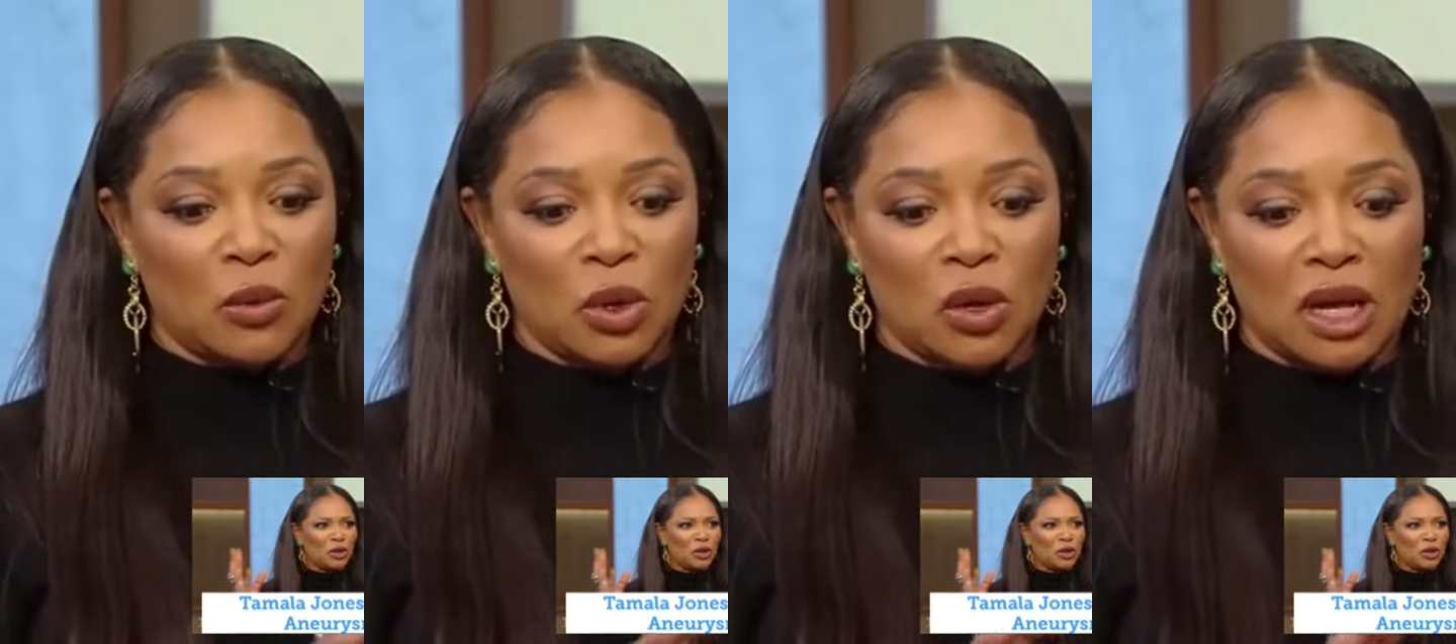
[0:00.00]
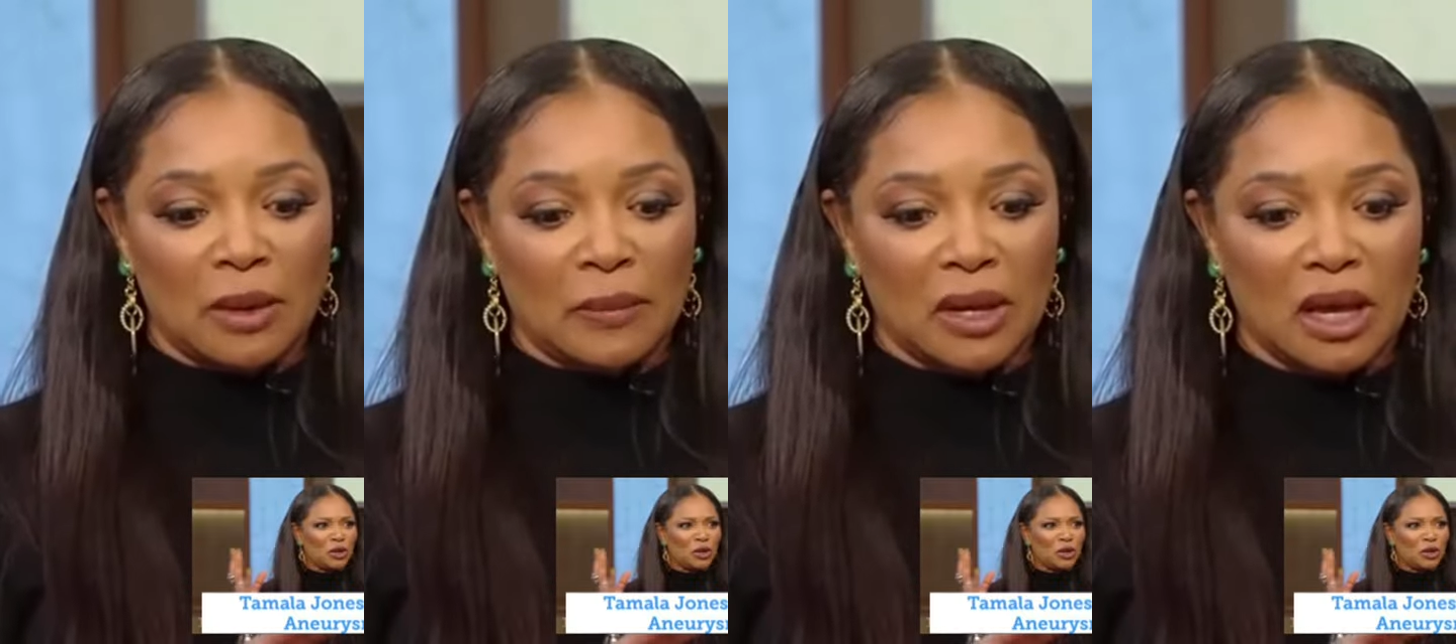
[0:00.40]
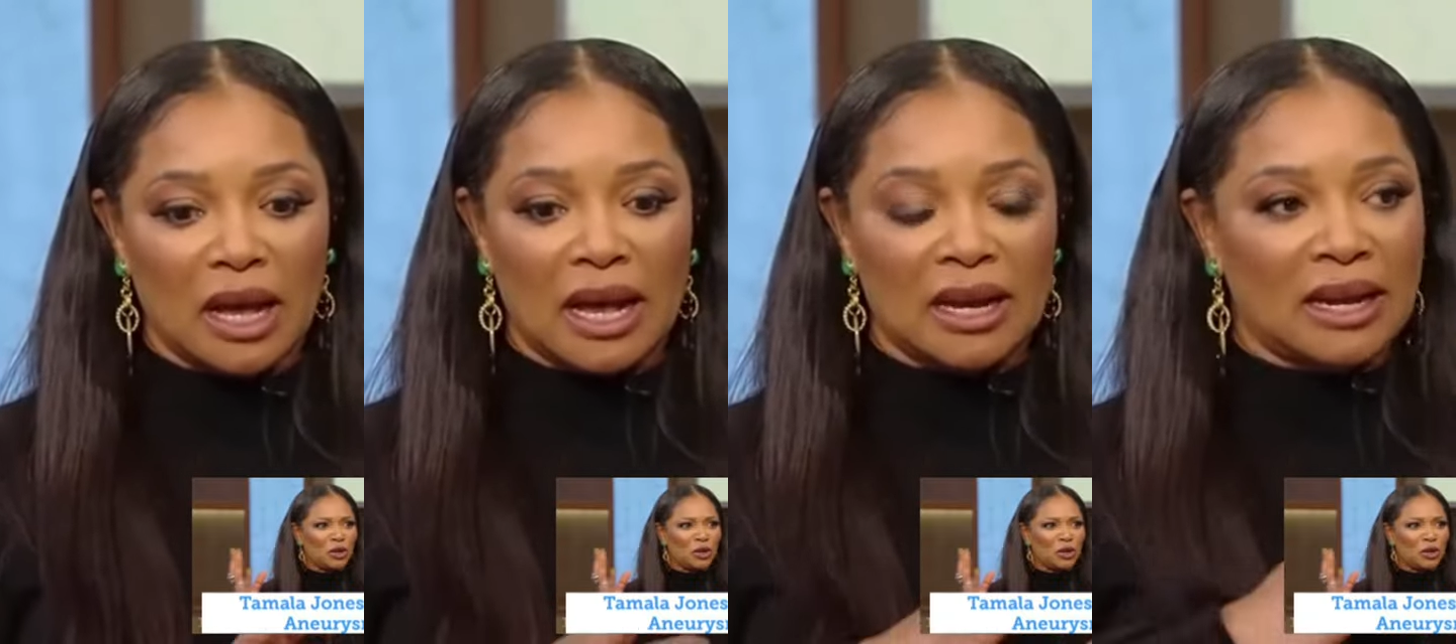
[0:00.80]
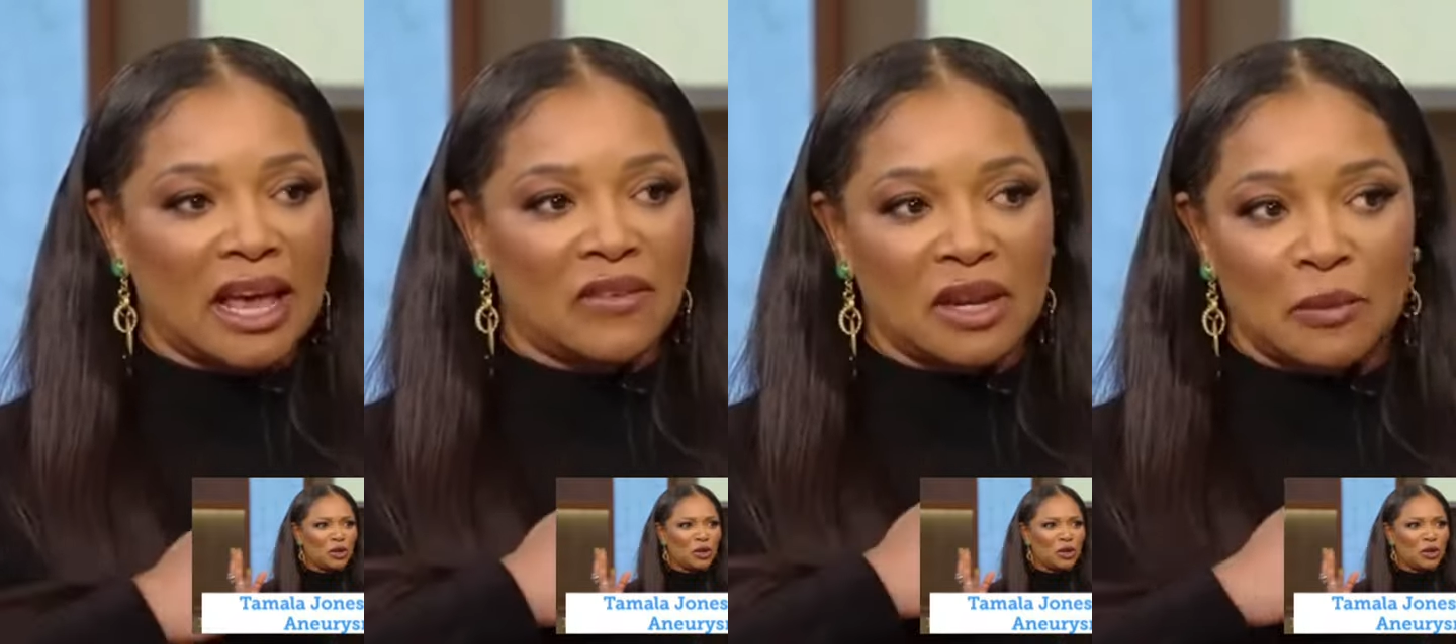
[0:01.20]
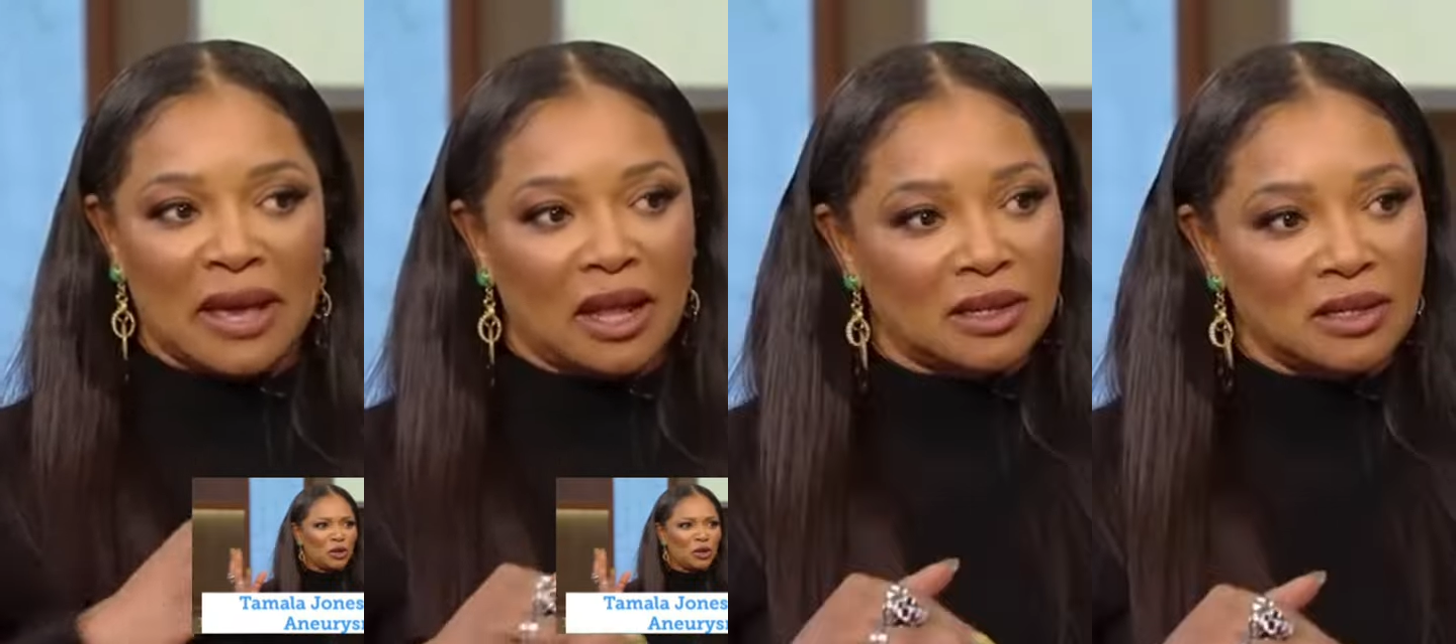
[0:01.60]
I woke up, I didn't have any
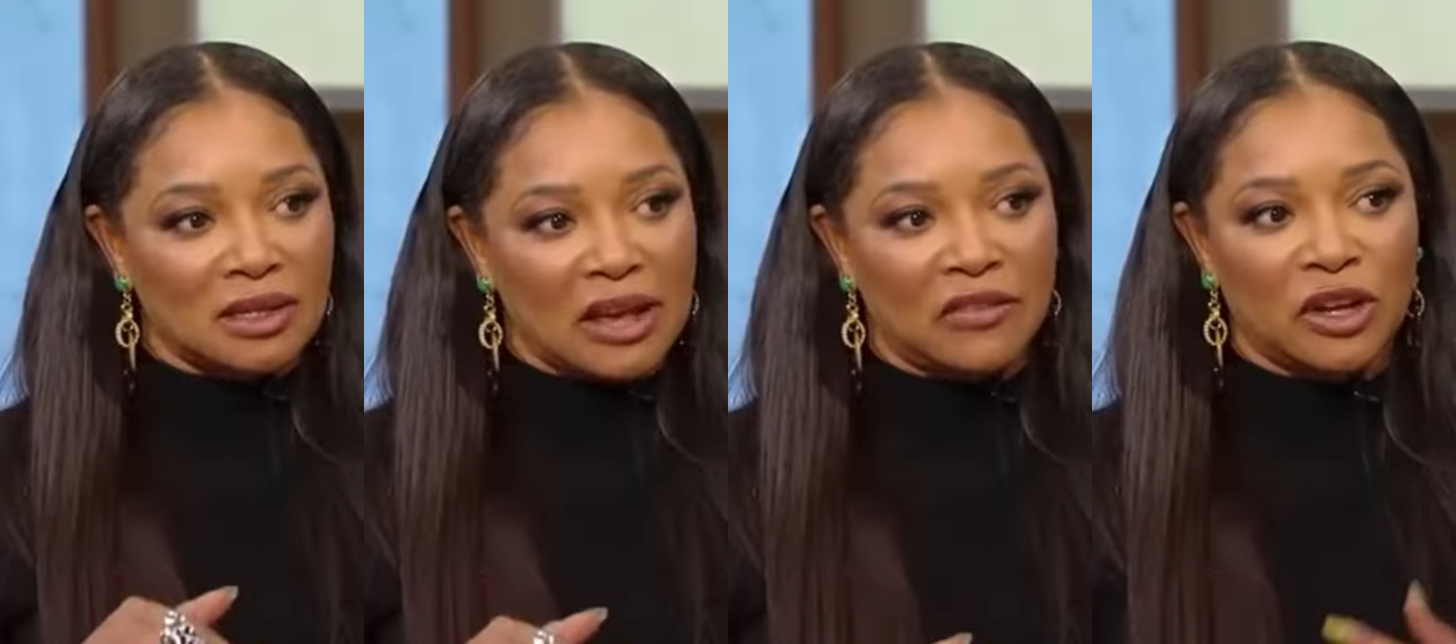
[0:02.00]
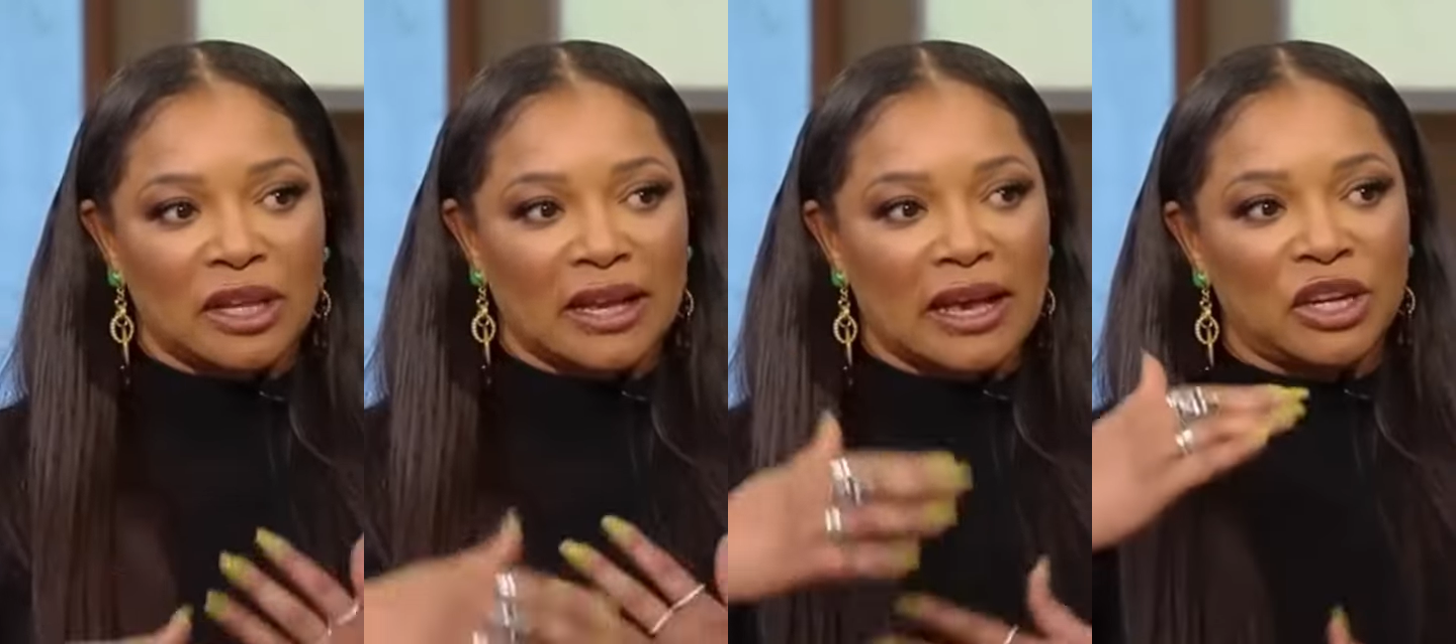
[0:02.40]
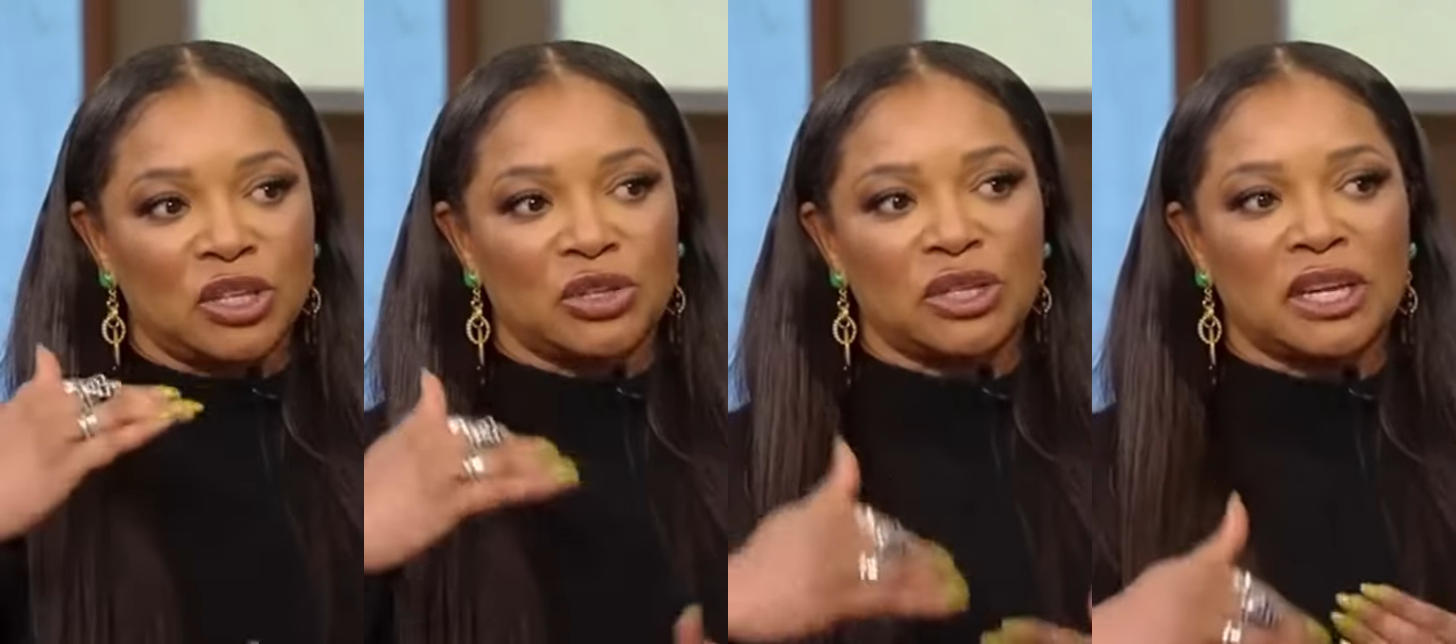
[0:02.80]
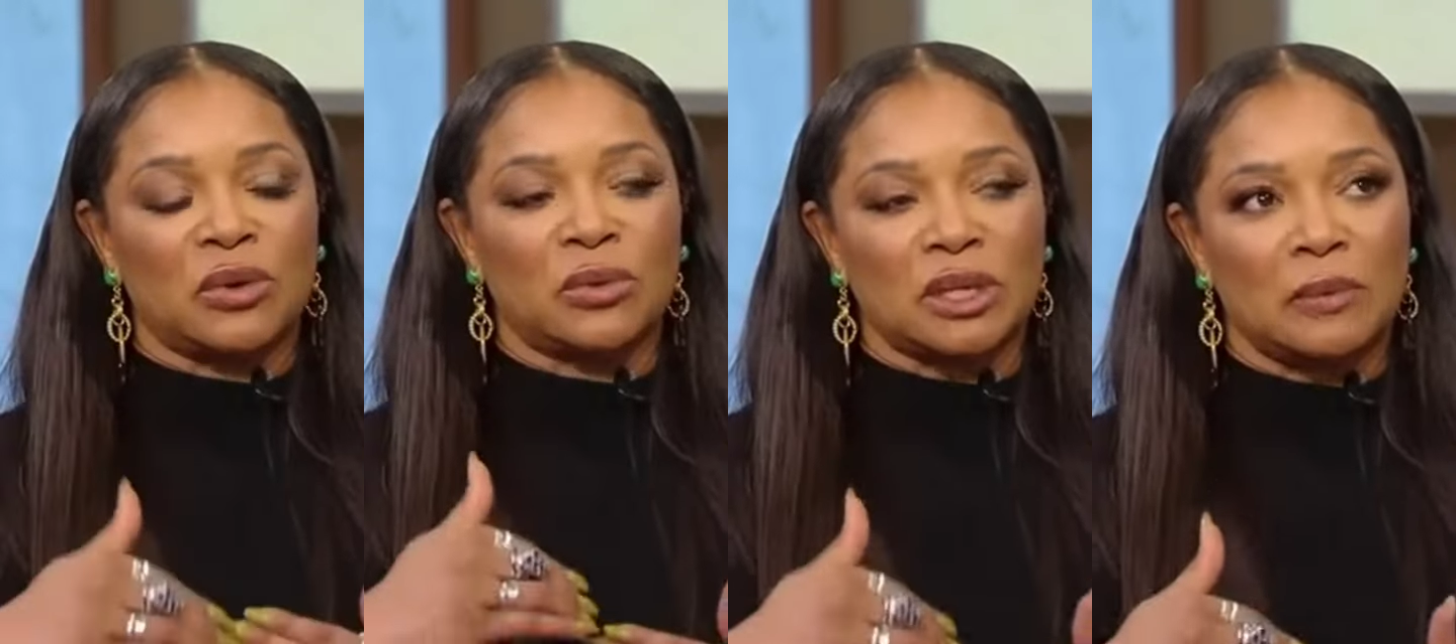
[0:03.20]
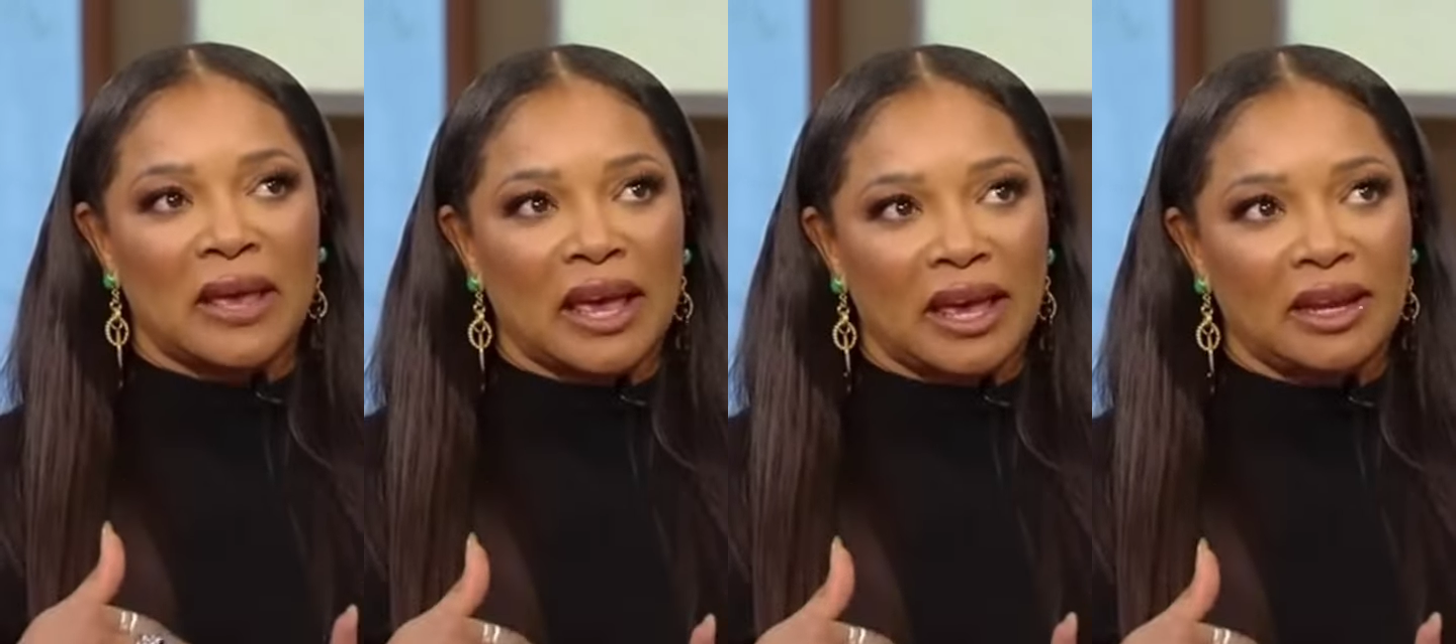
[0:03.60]
balance. I felt like I had to urinate really
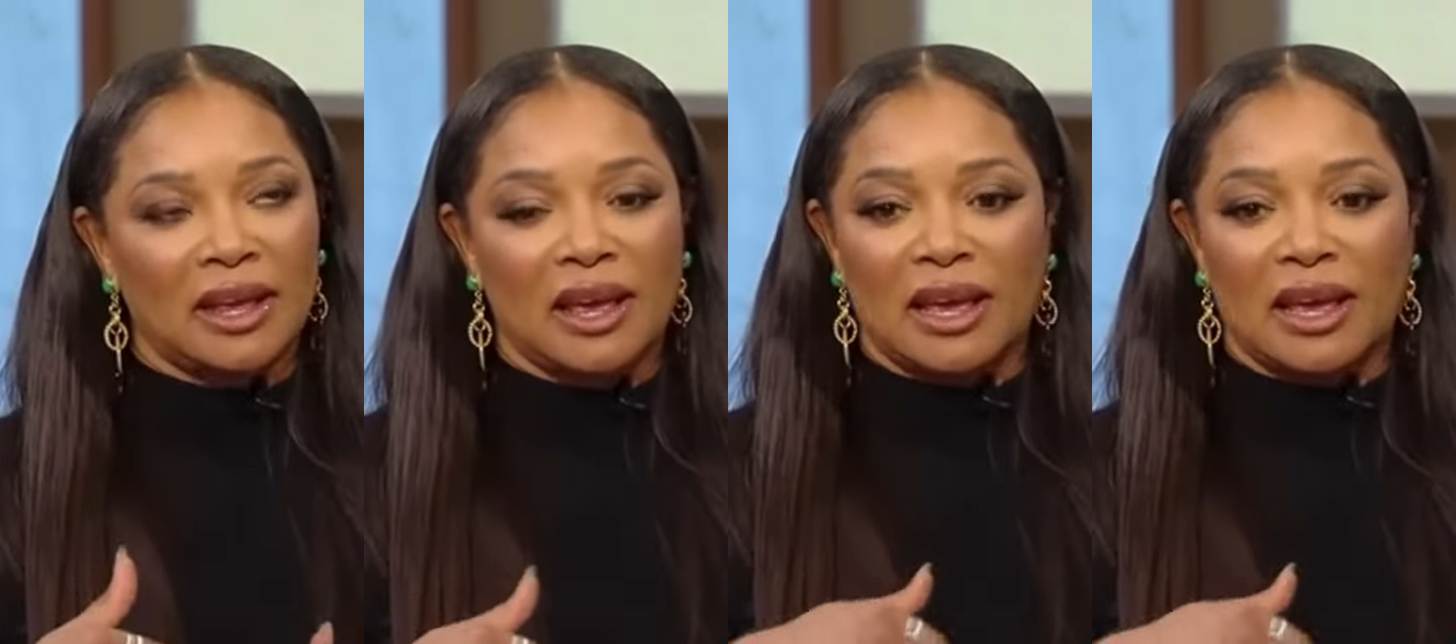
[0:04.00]
bad.